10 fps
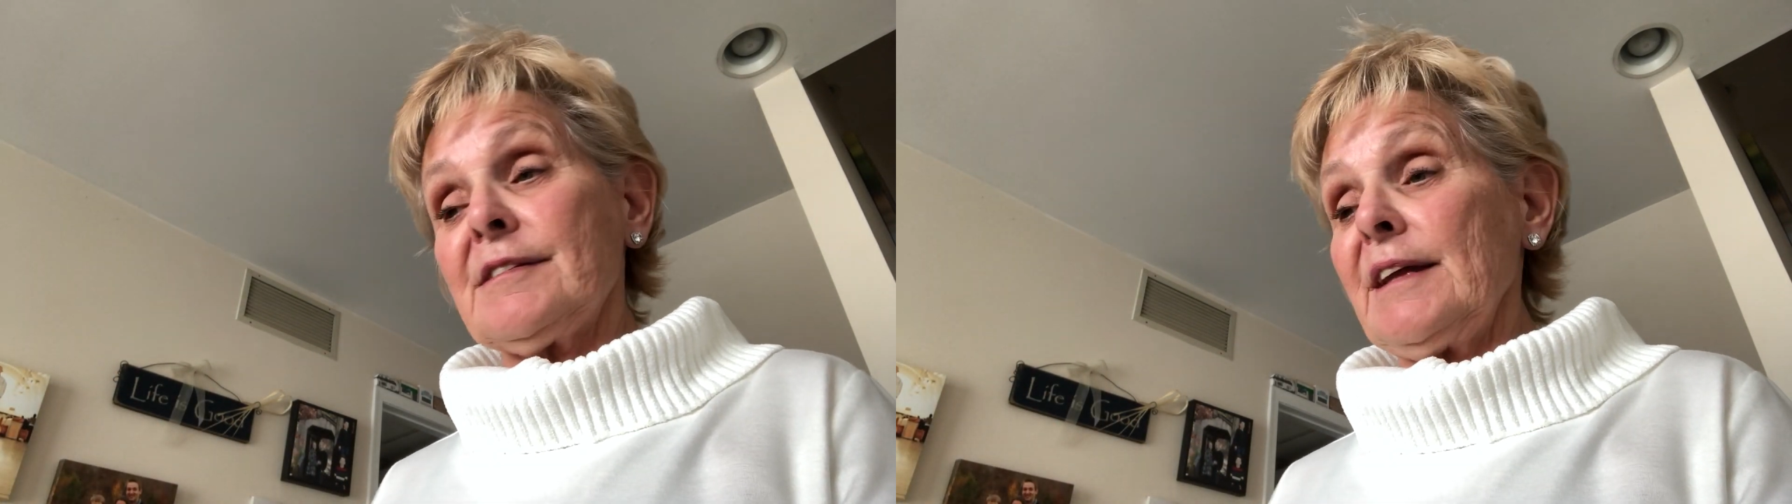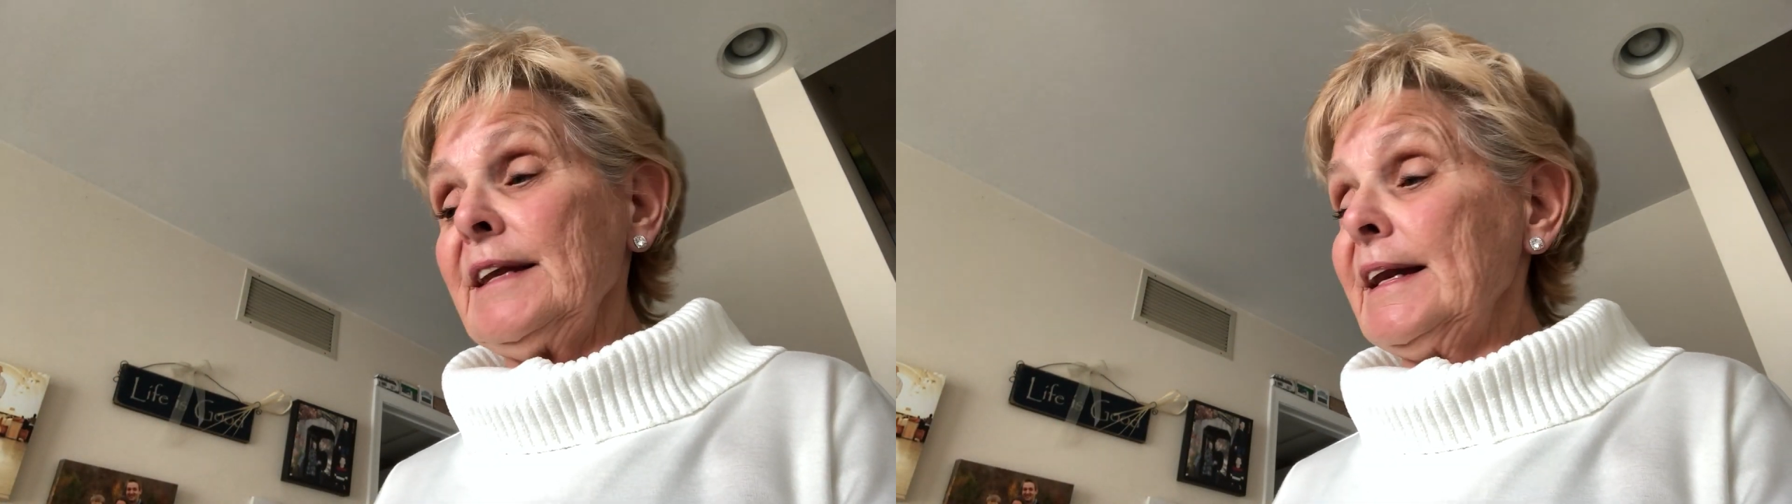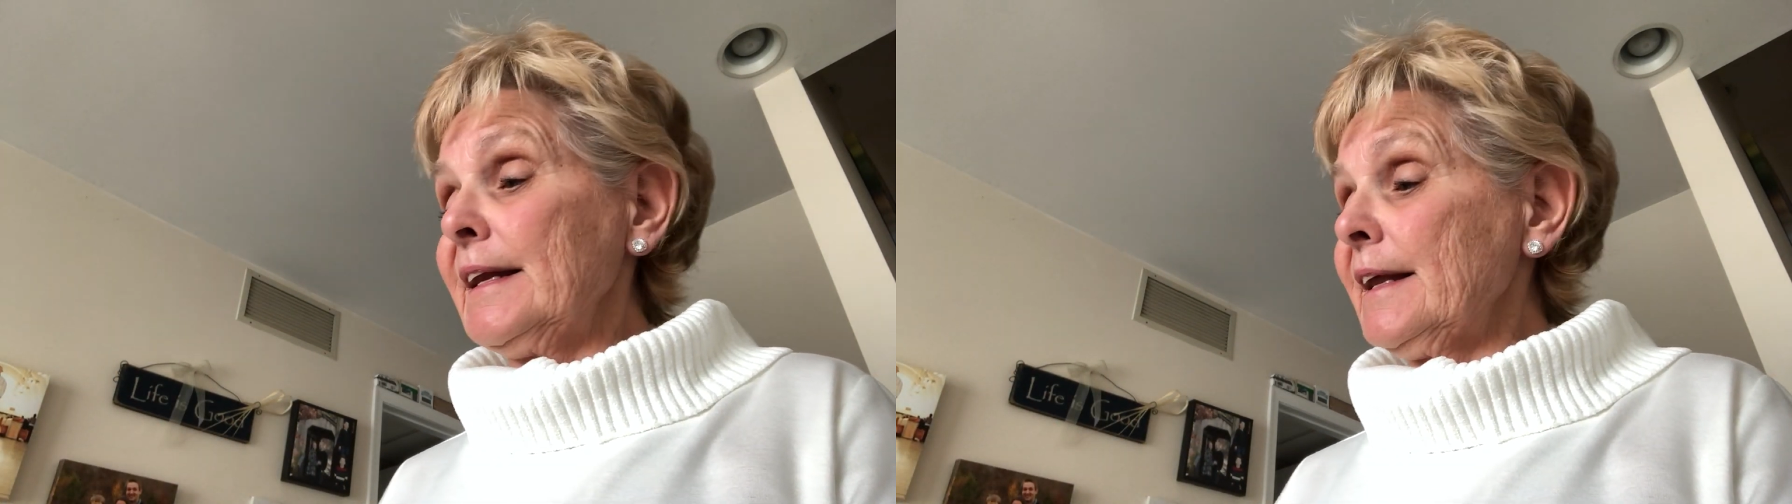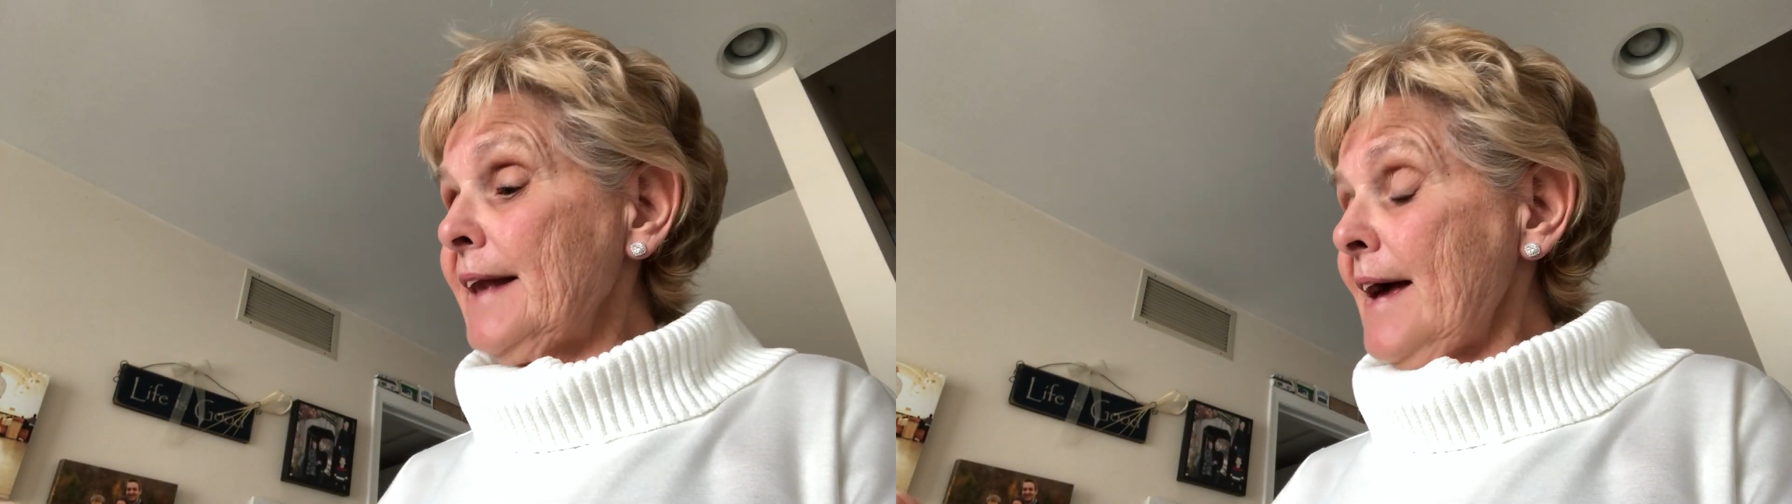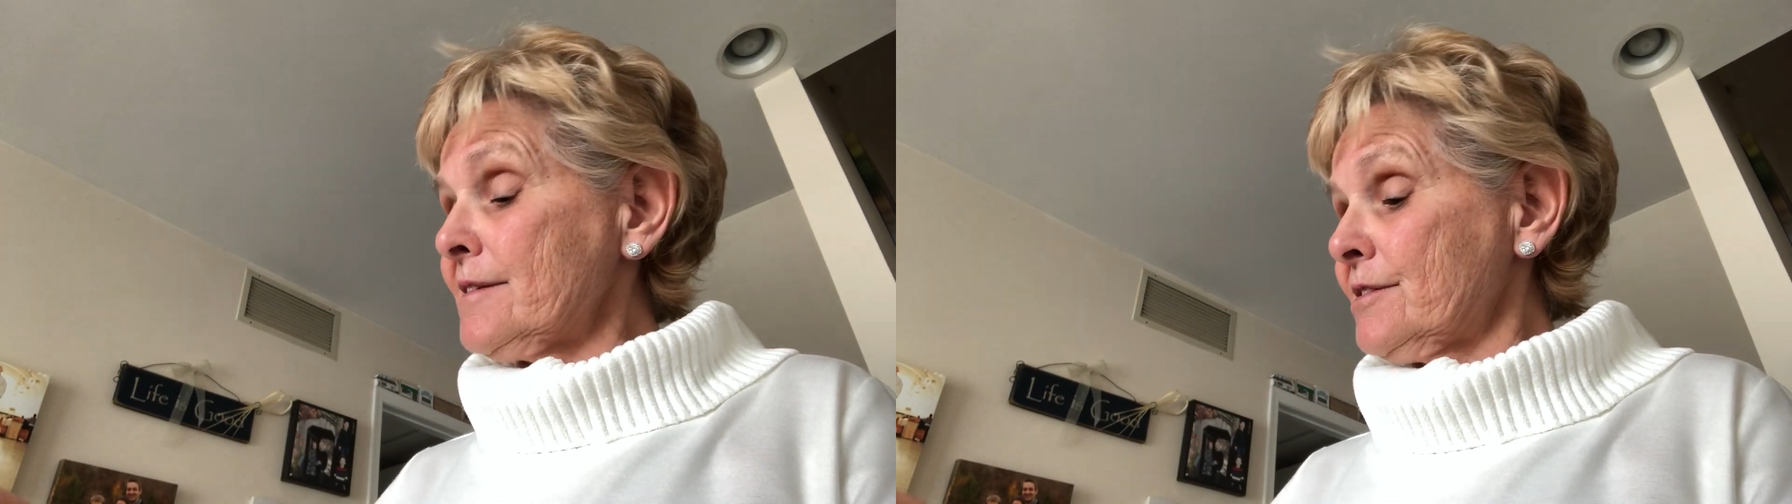they needed a
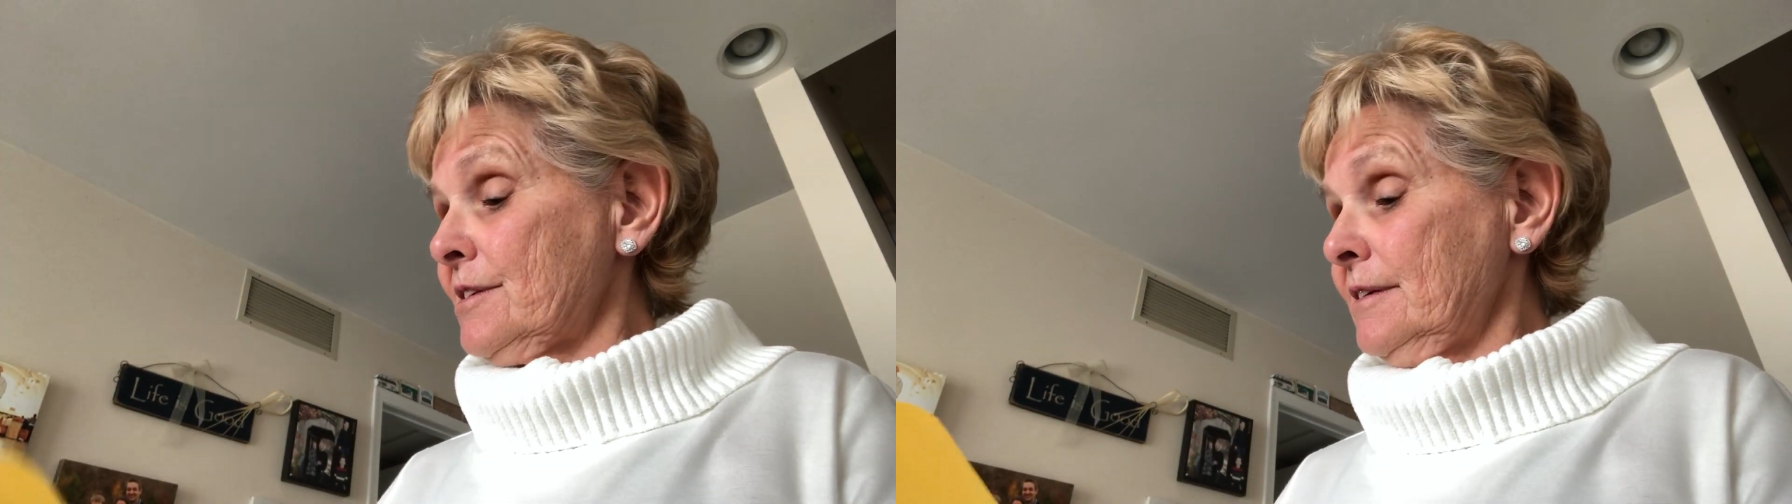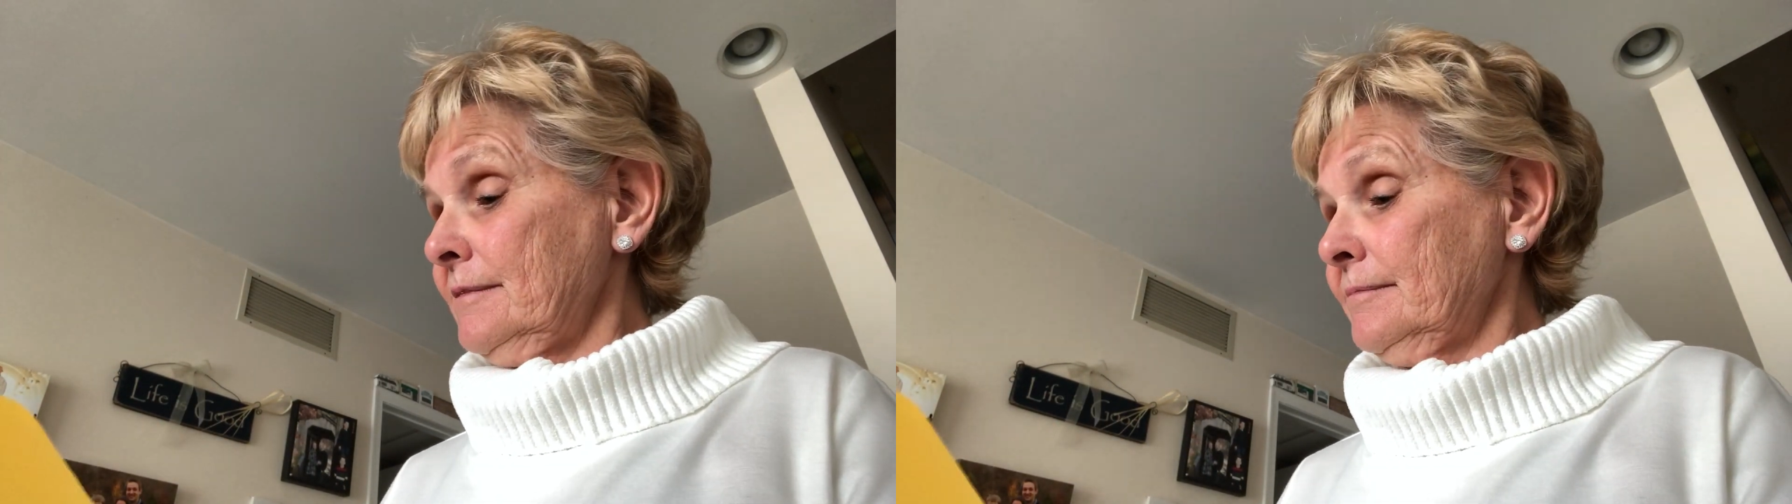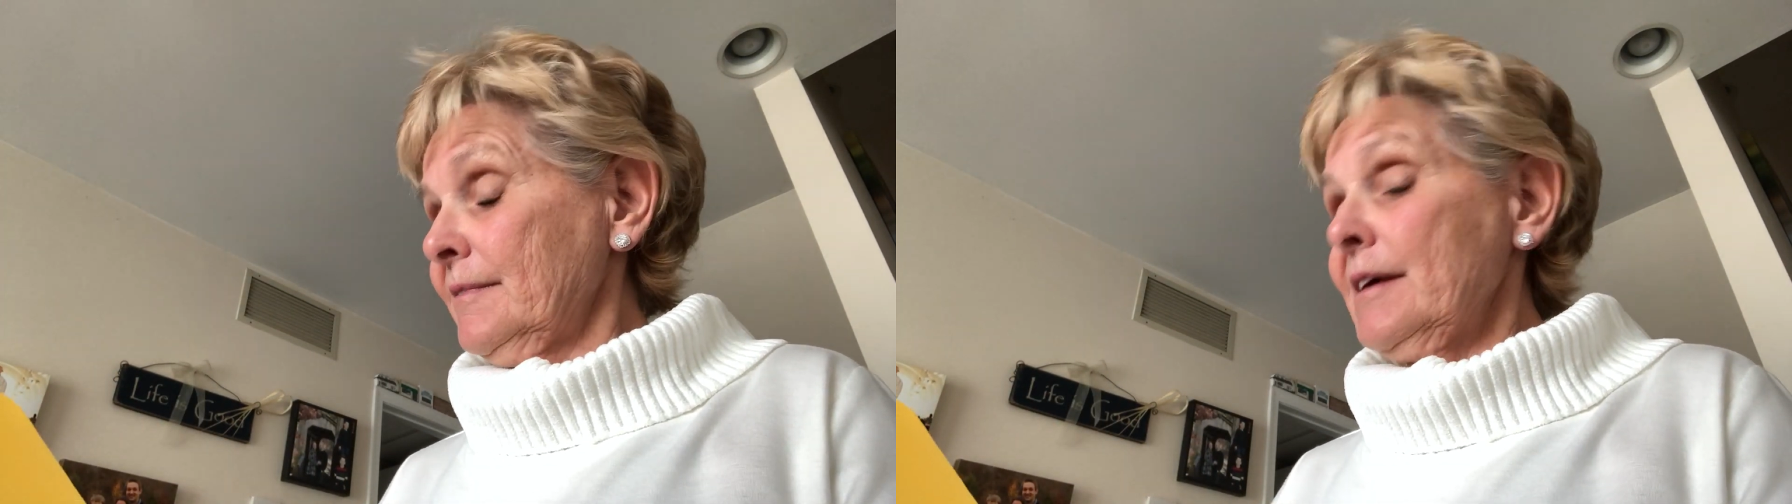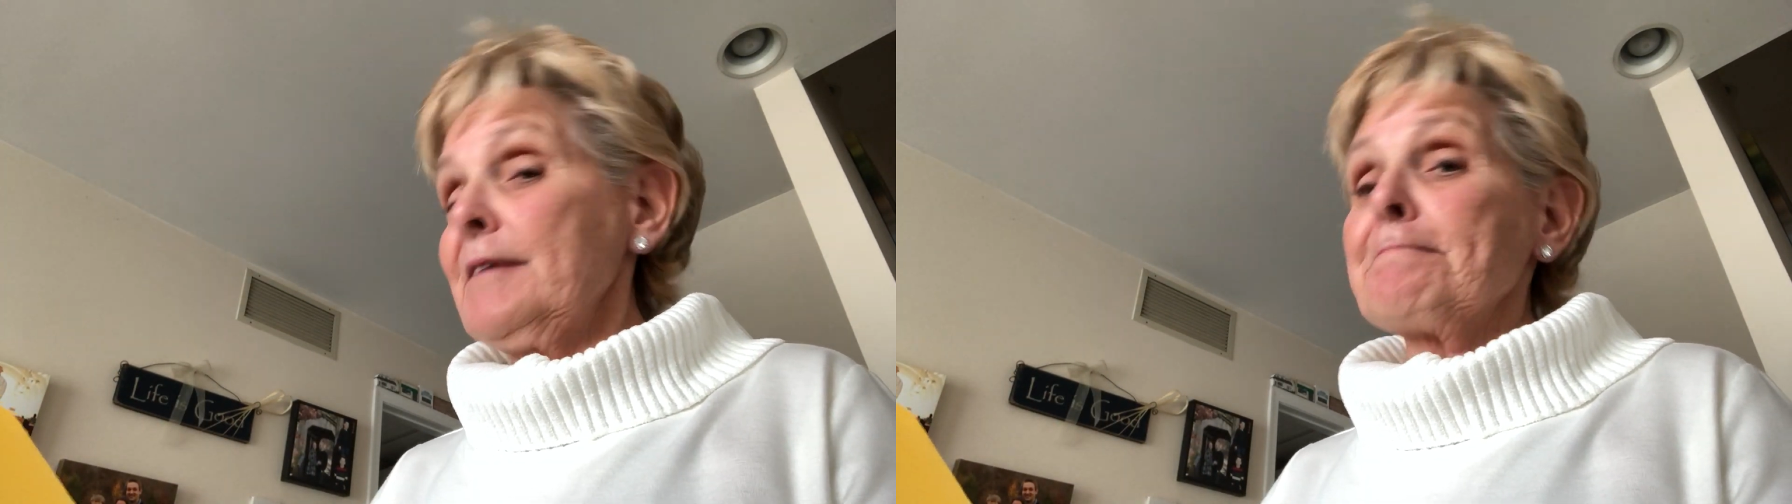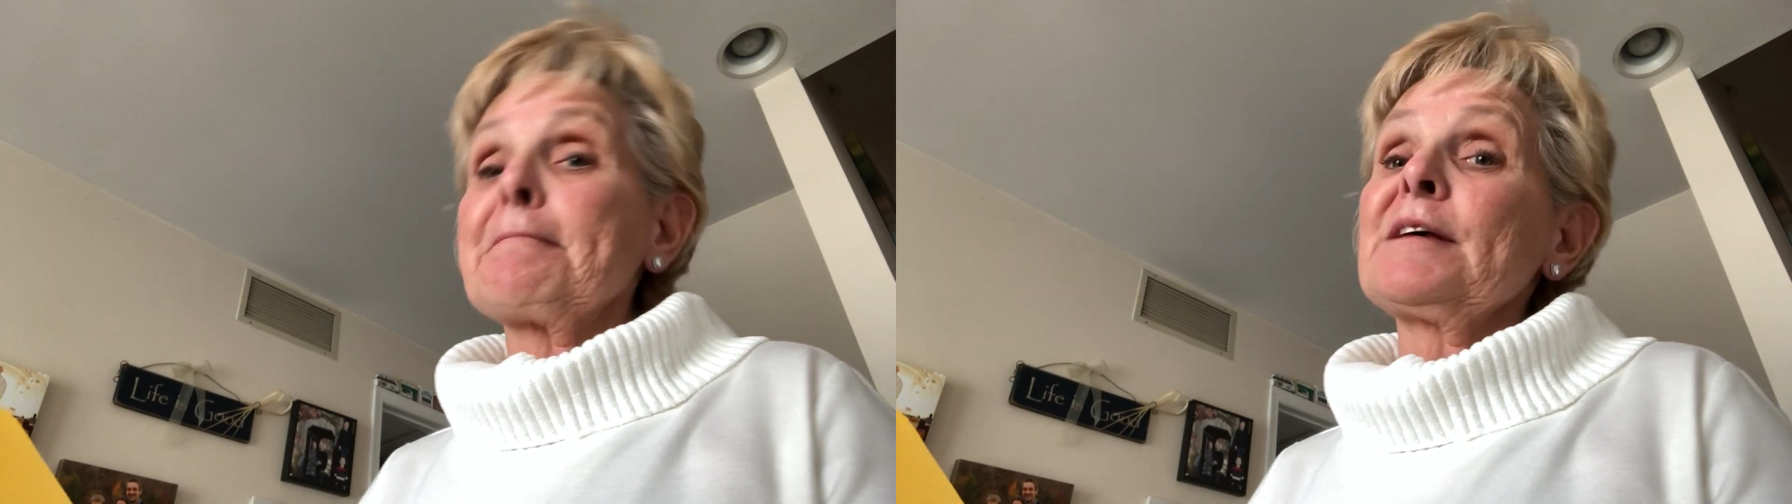nest.
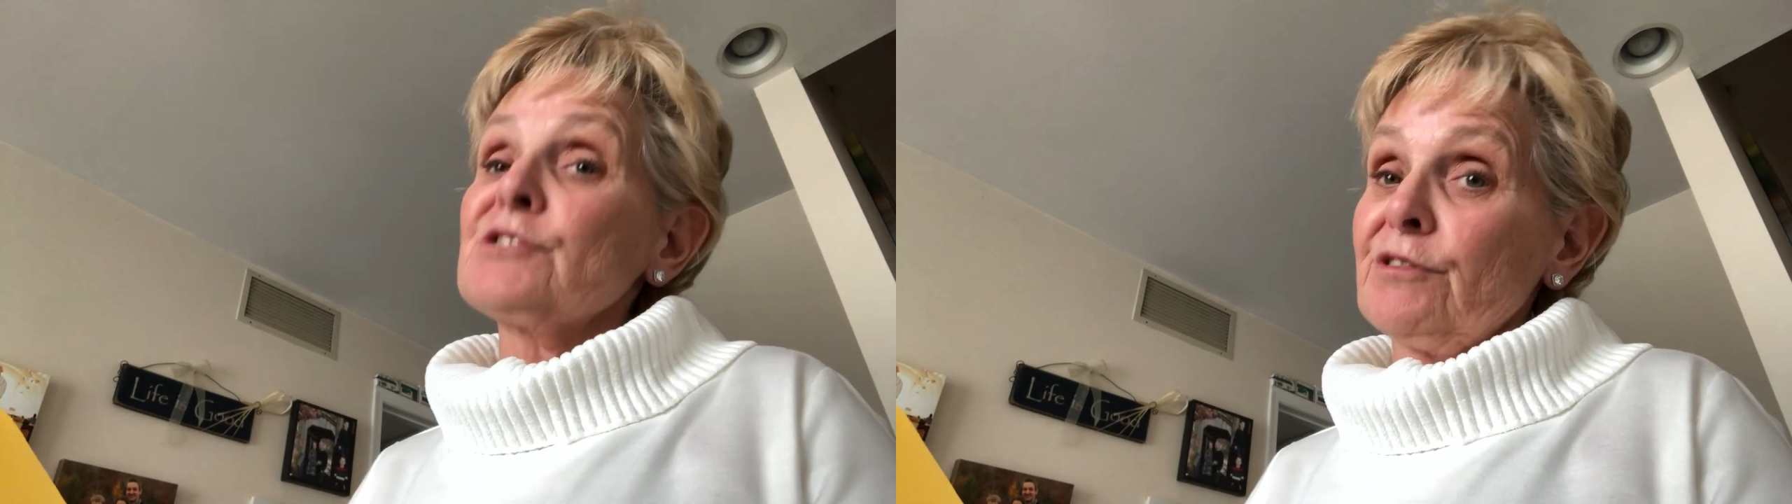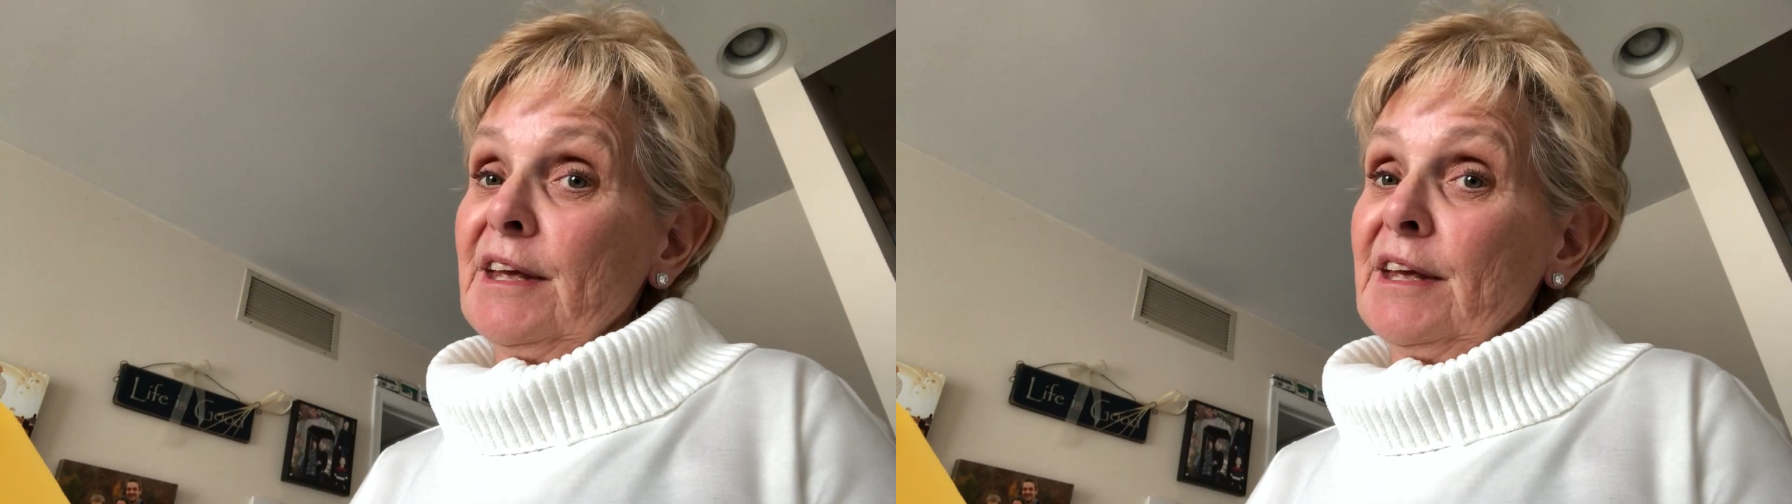So